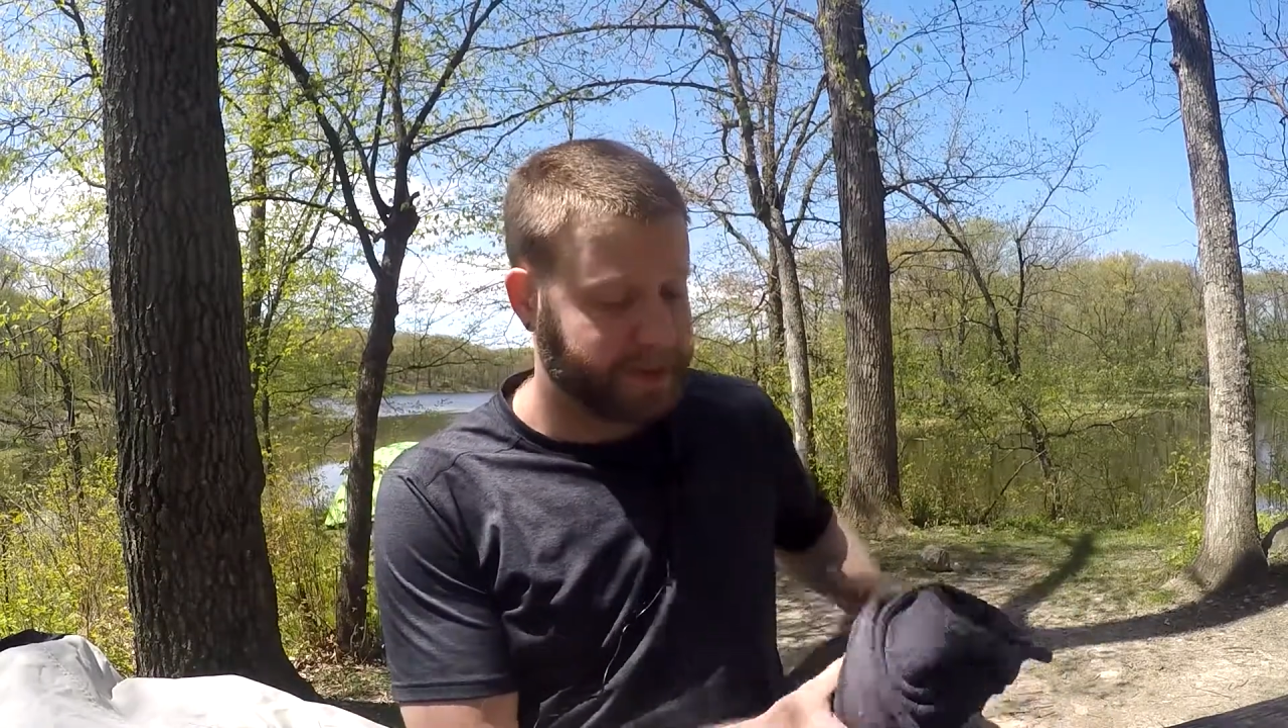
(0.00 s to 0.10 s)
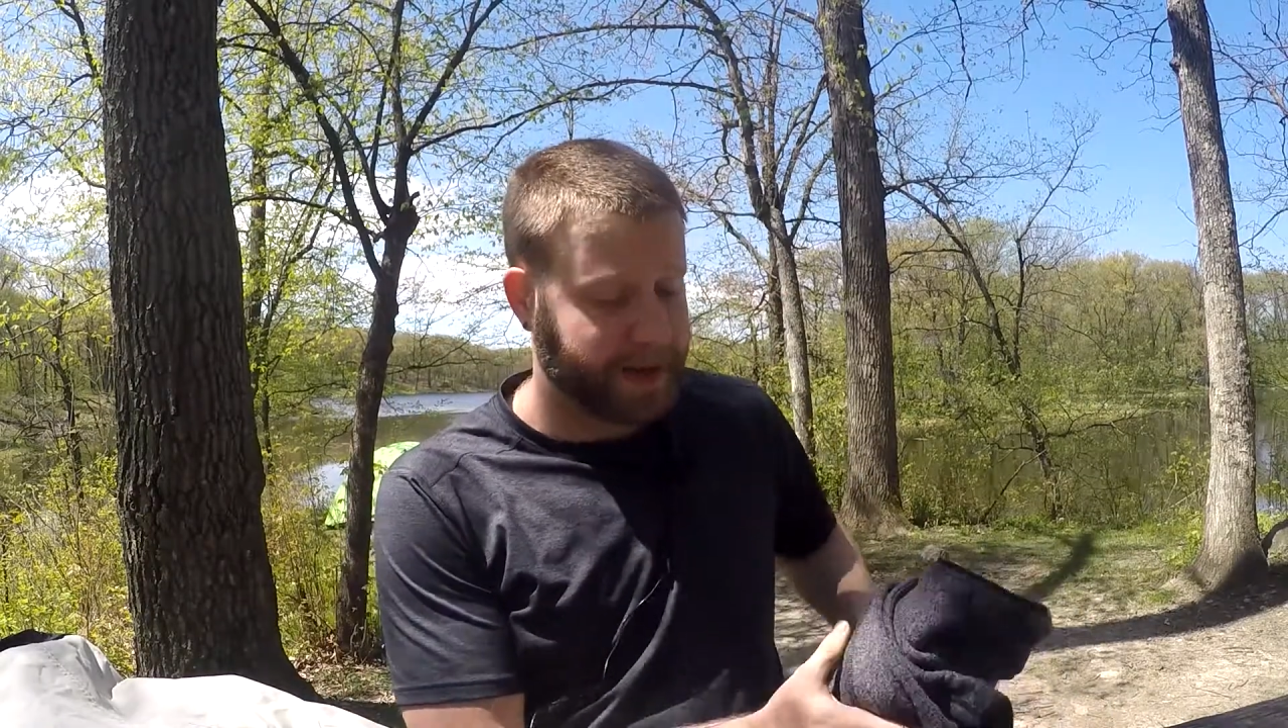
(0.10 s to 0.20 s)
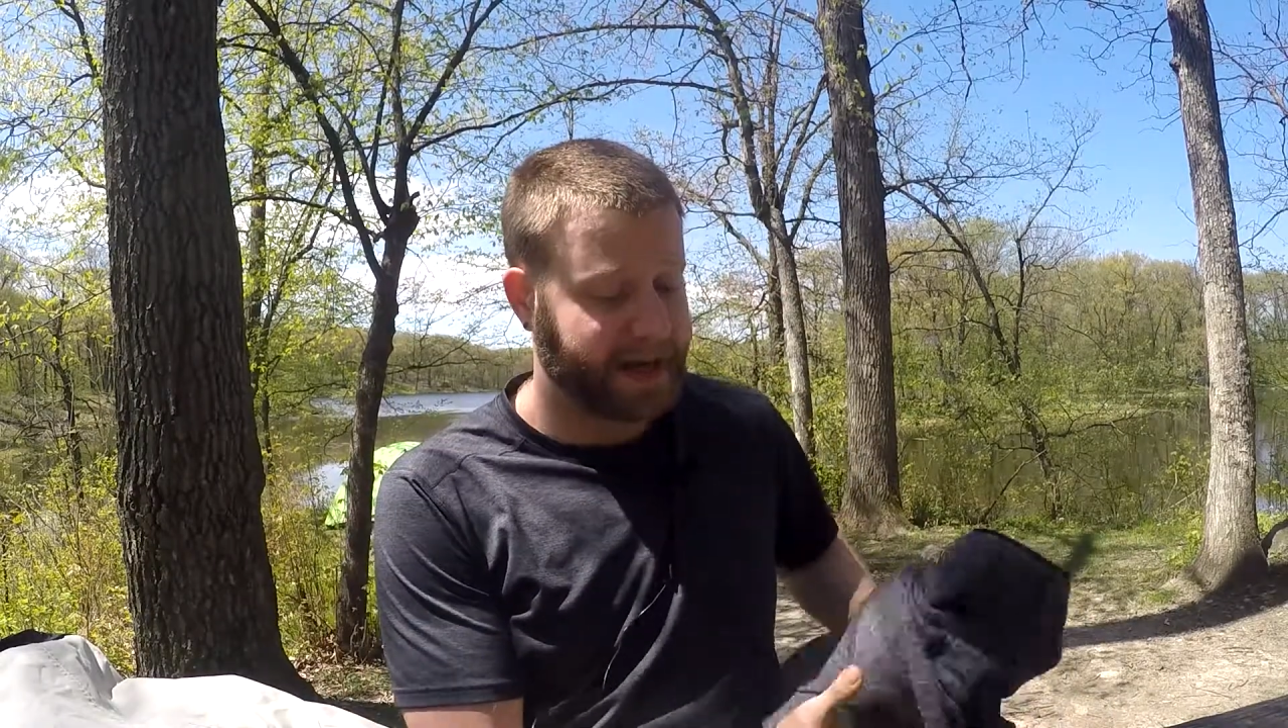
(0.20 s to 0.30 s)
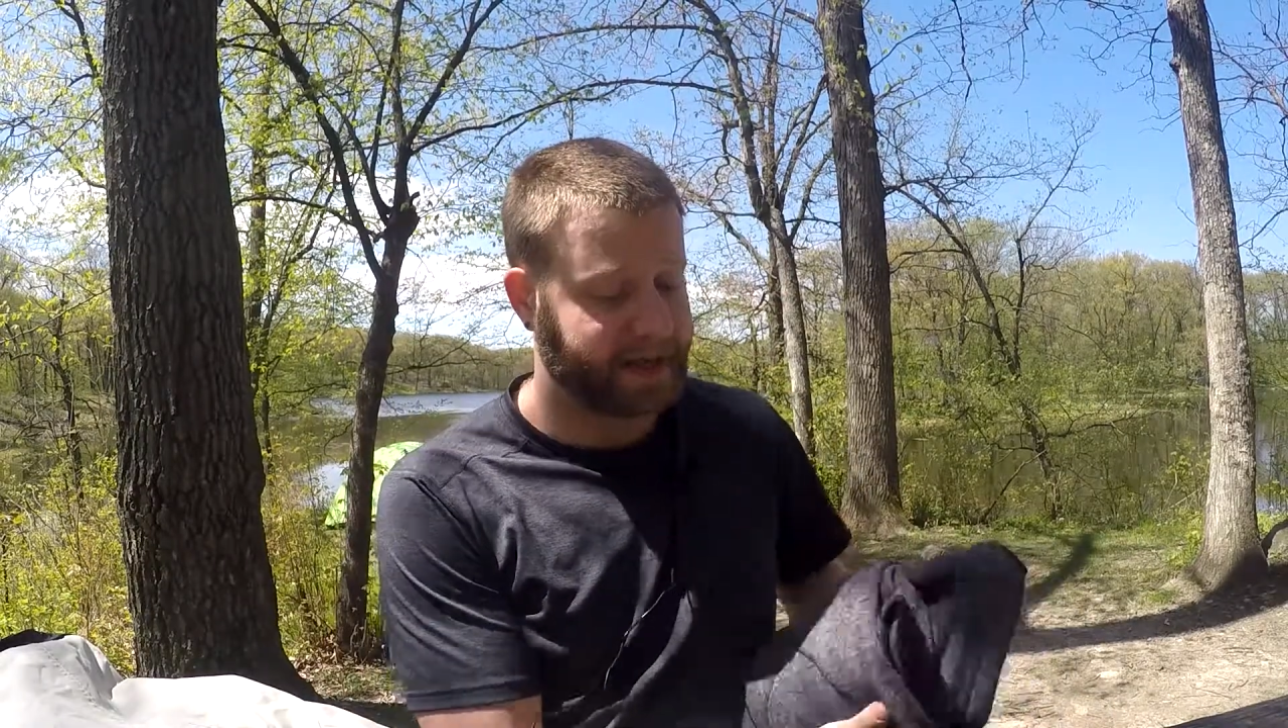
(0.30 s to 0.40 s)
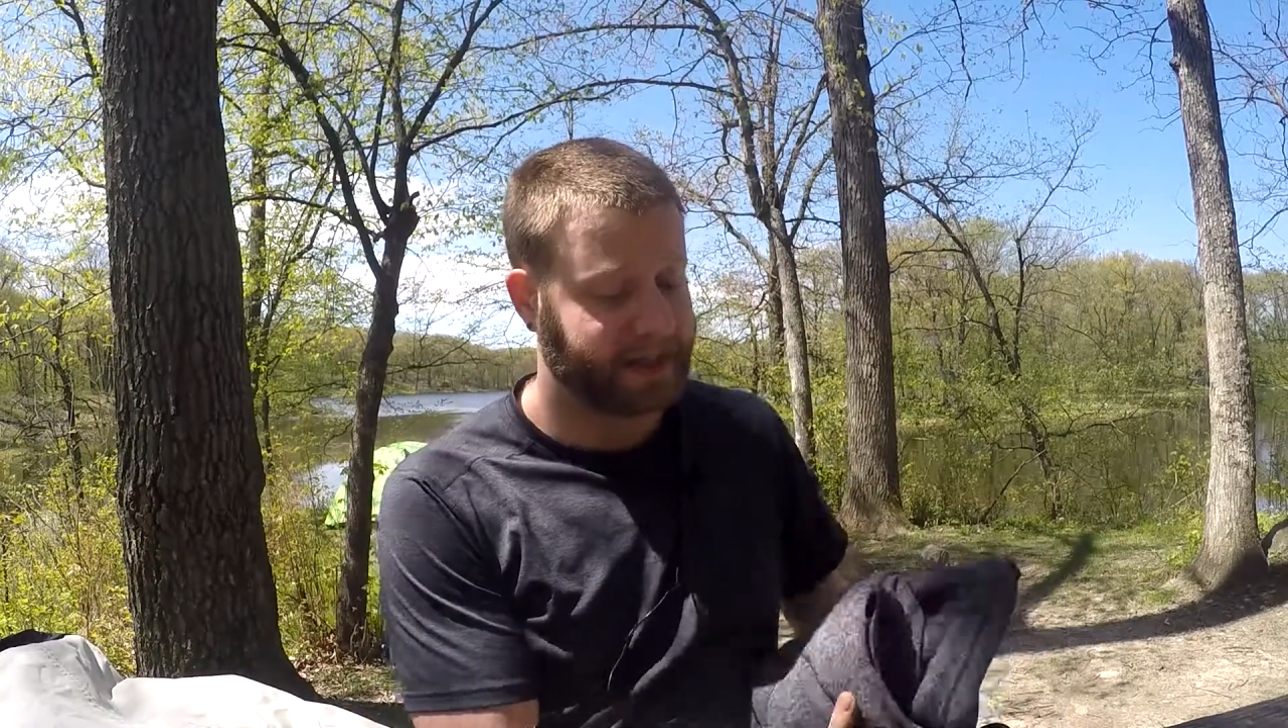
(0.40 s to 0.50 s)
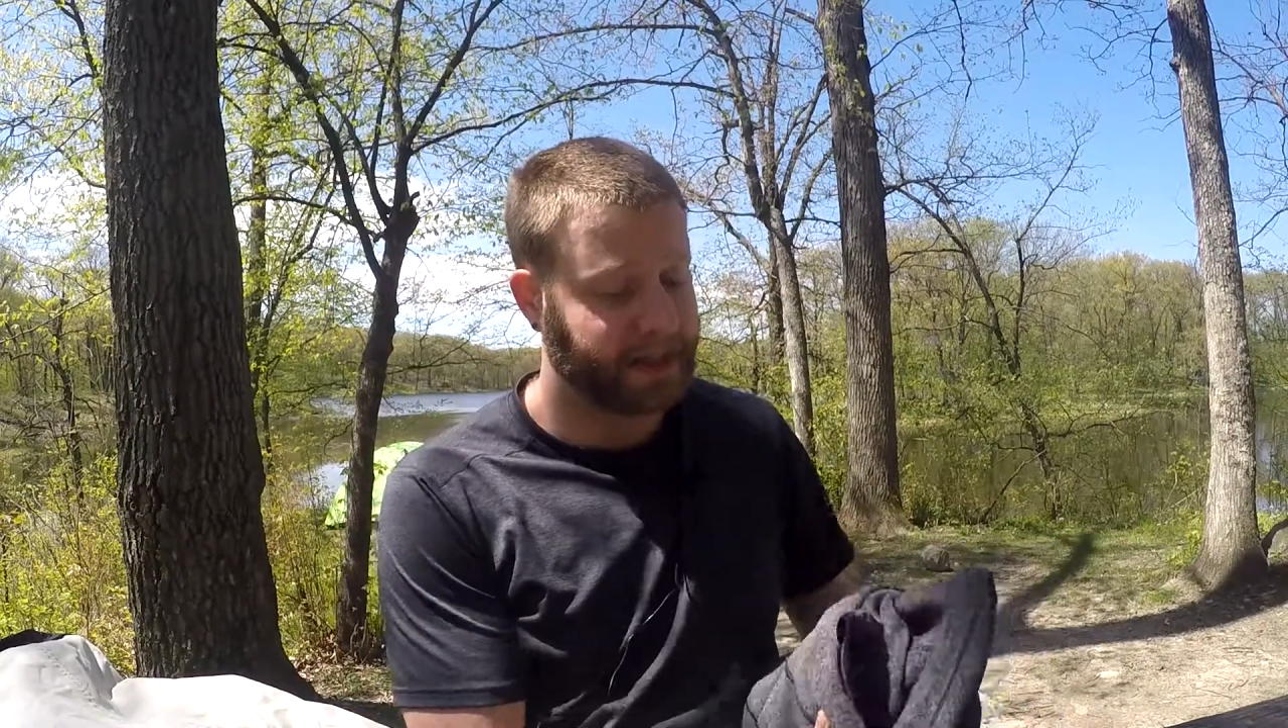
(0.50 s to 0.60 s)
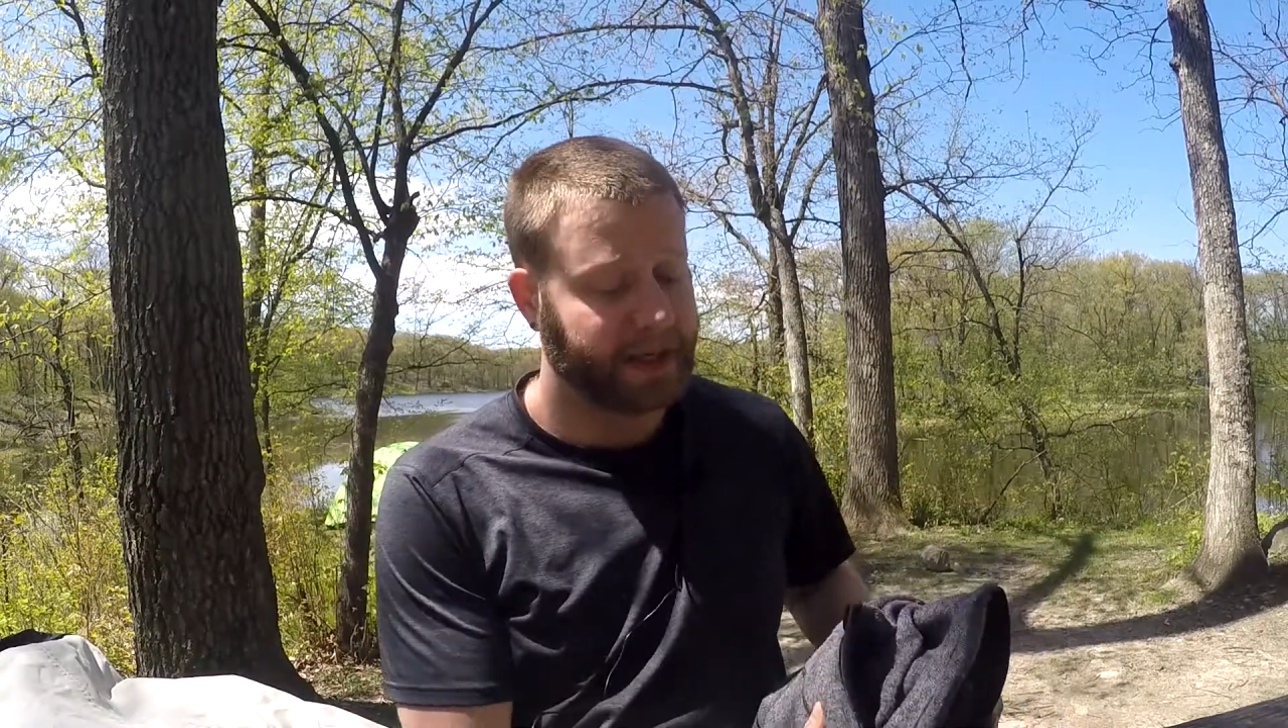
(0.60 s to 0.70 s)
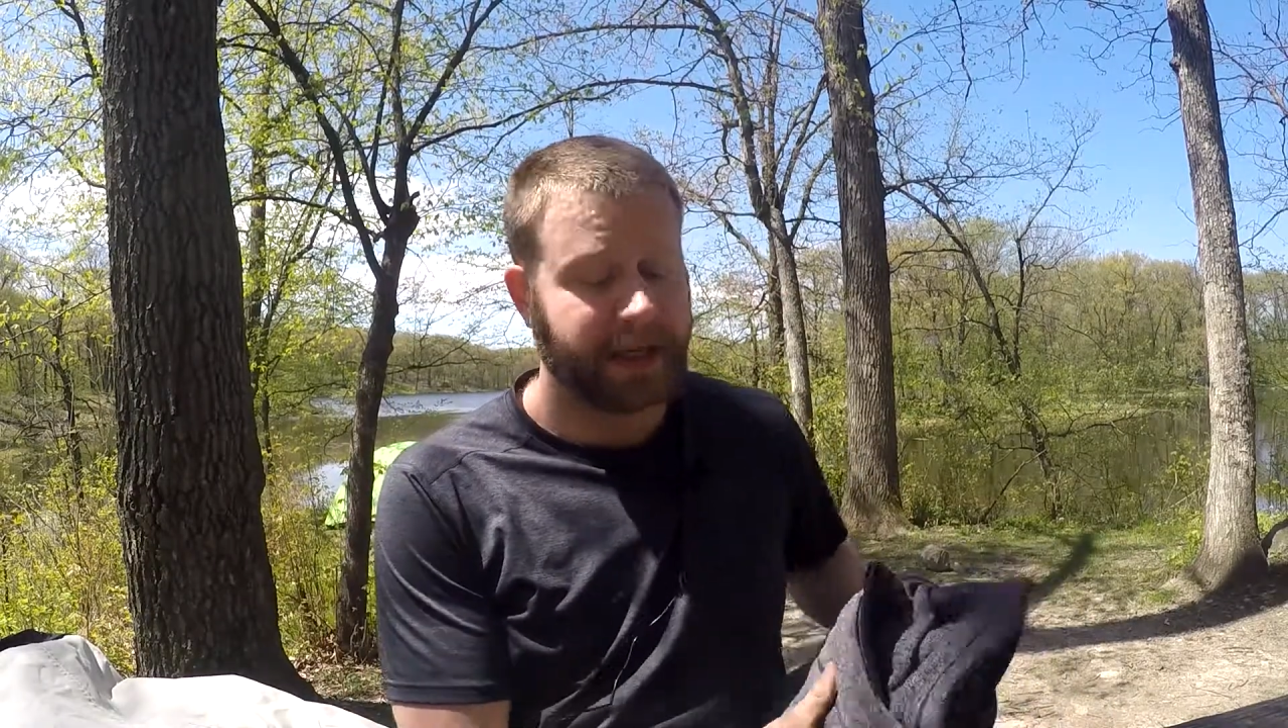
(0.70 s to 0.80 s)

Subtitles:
packing,